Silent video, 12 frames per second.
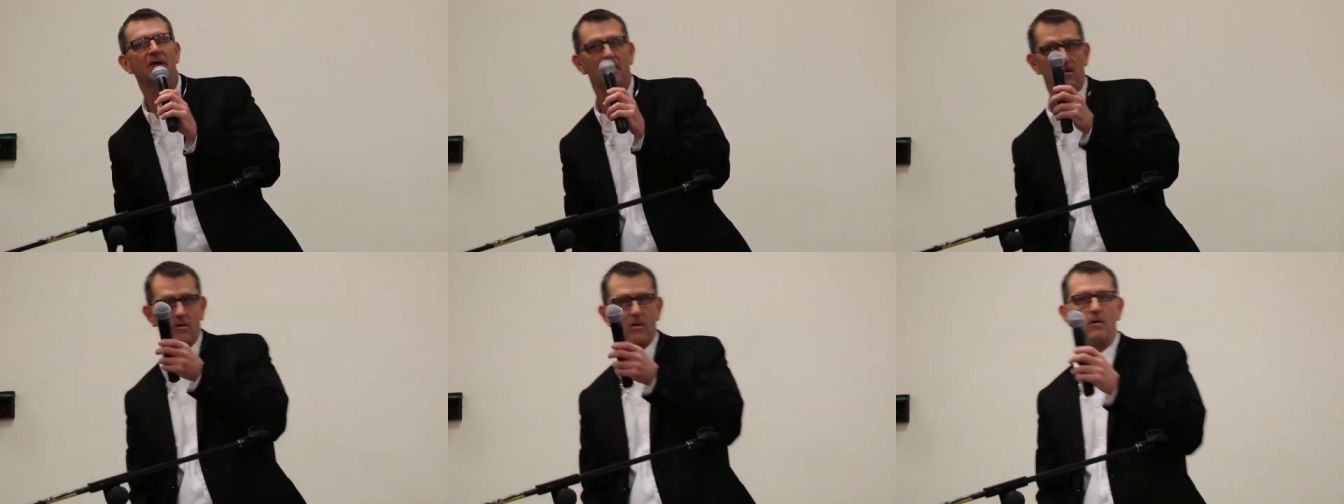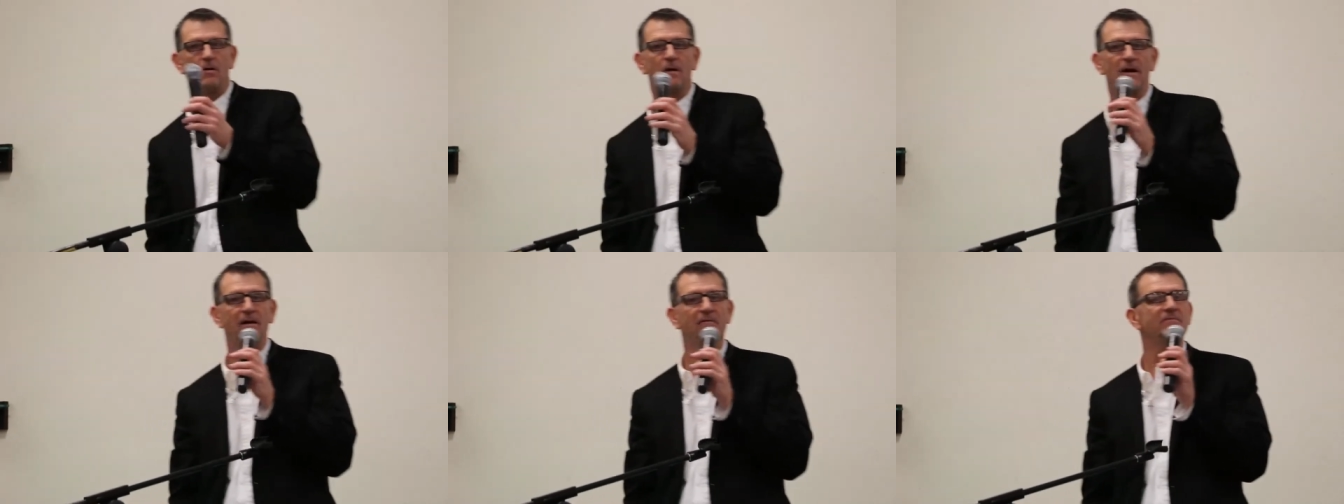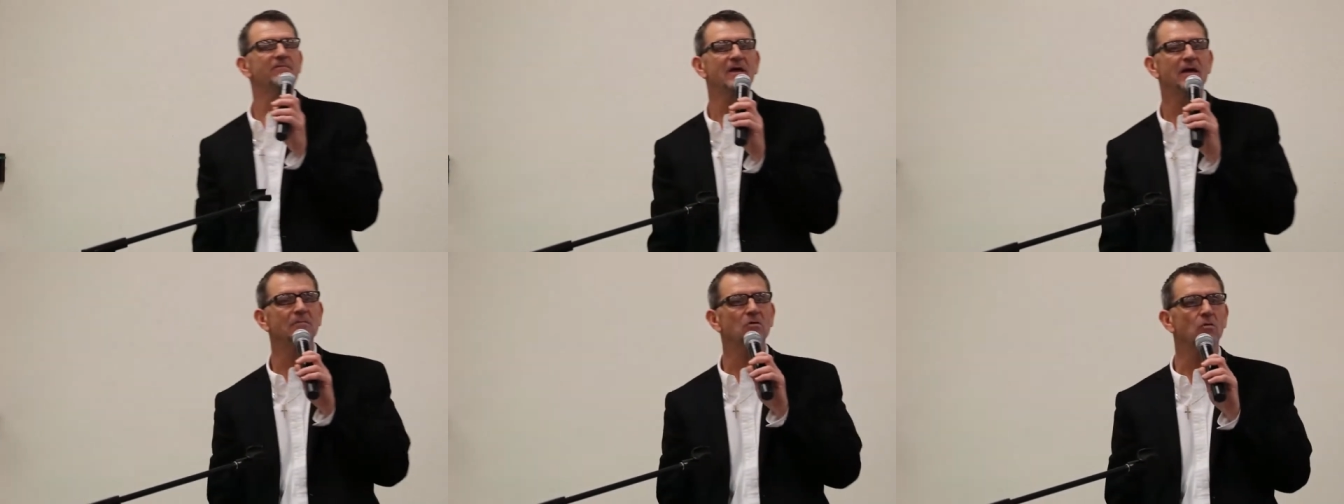thank Carl. I've
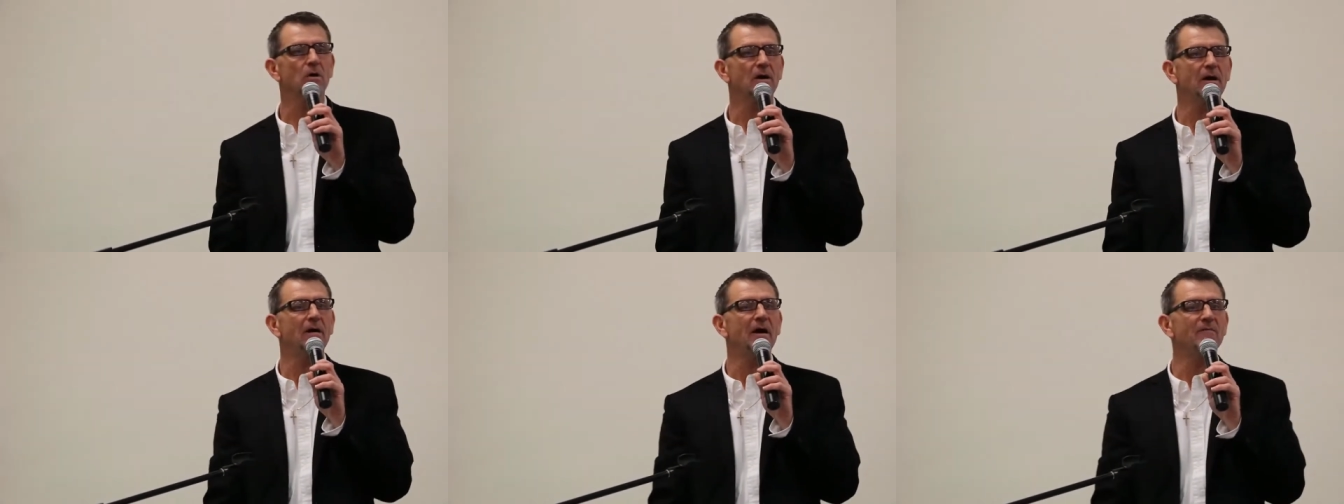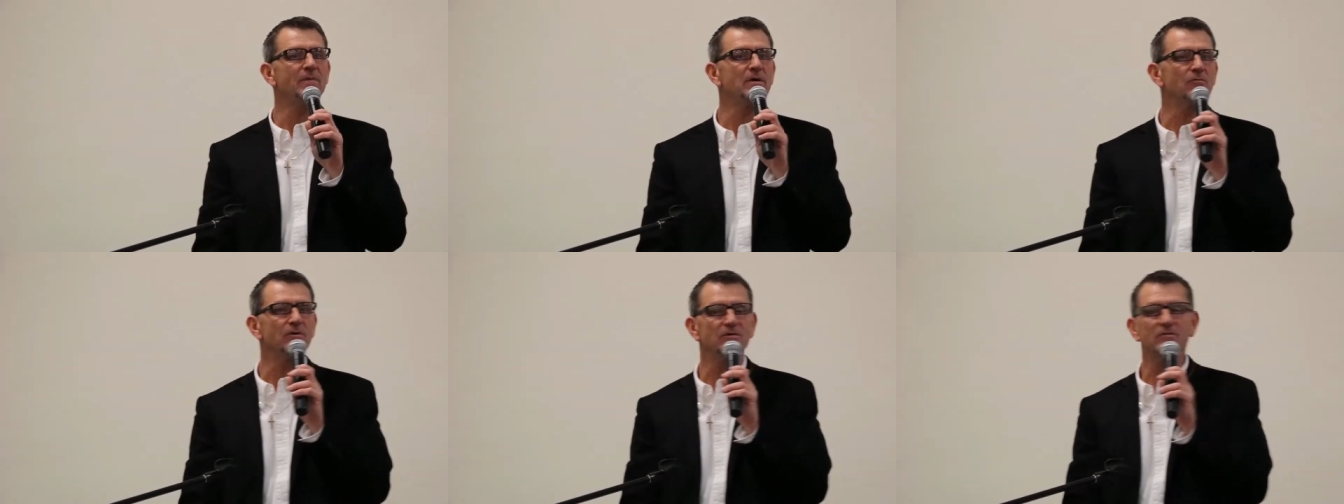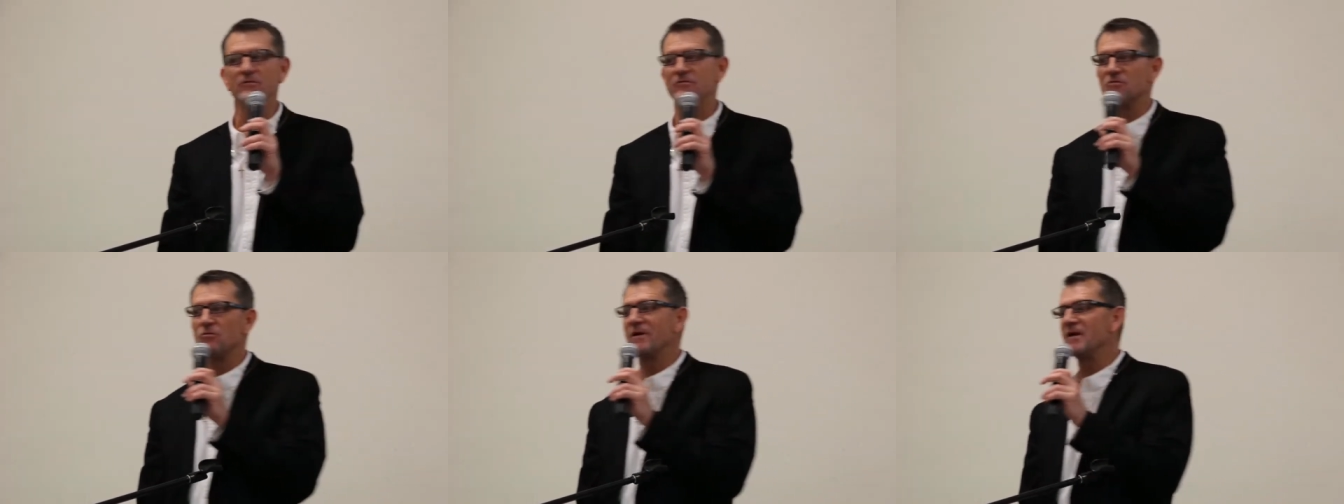came to work. I've been a realtor
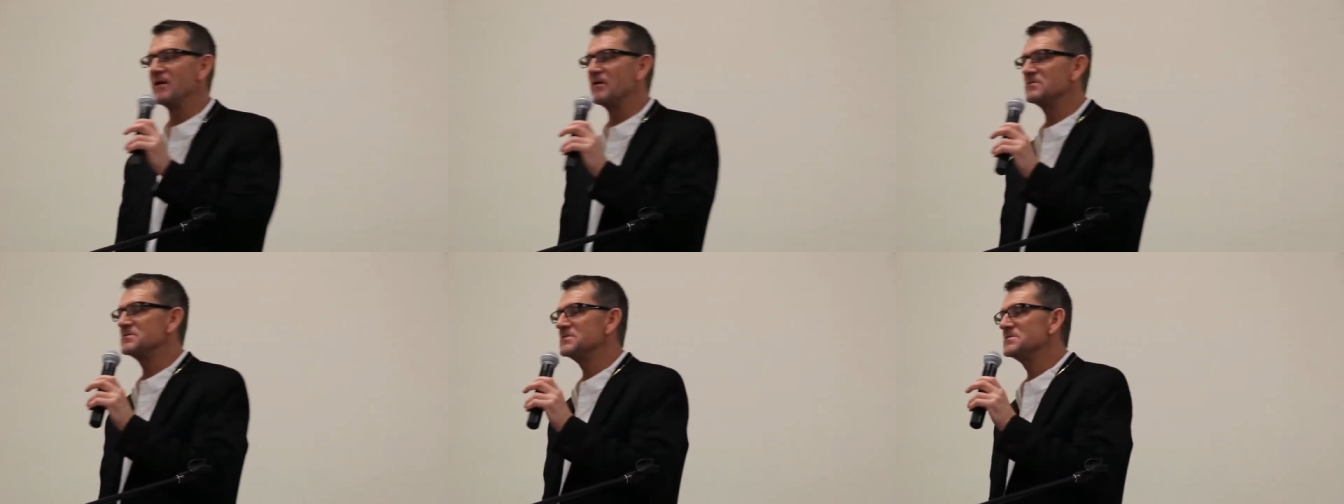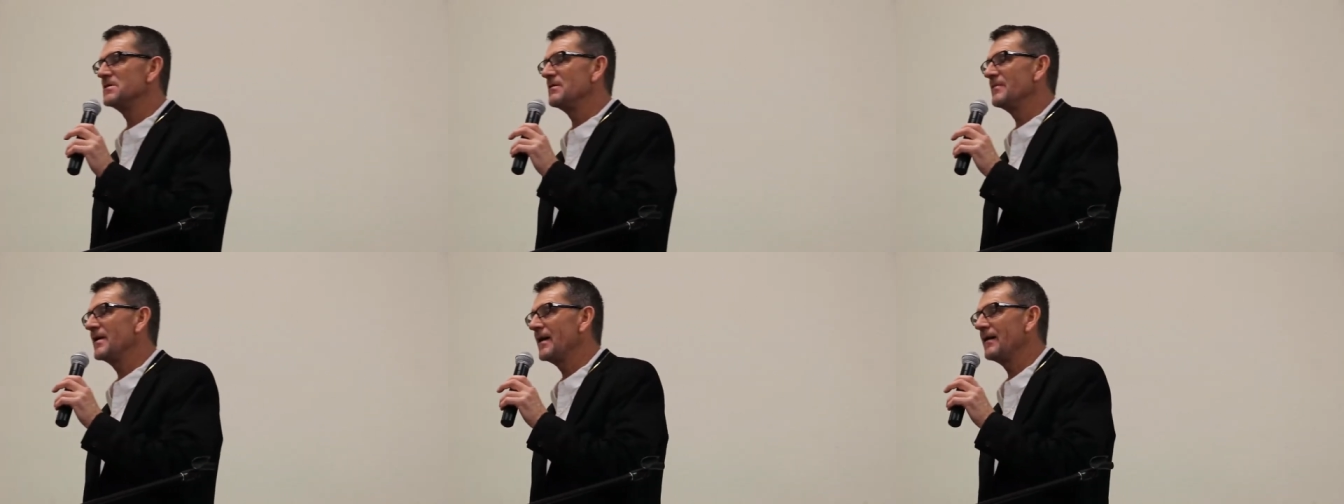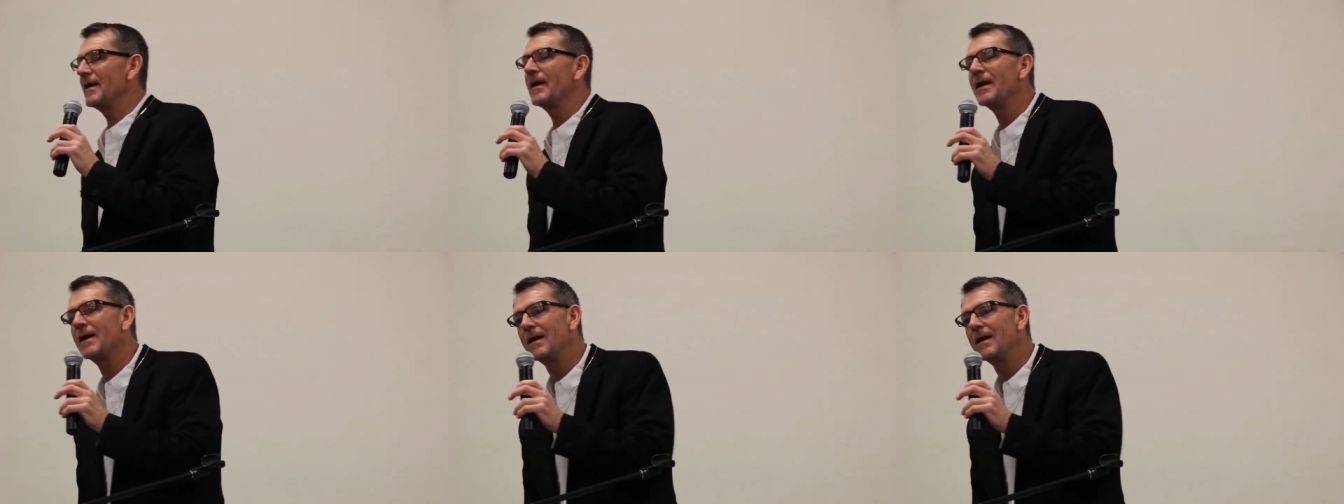for 20 years in Sonoma County,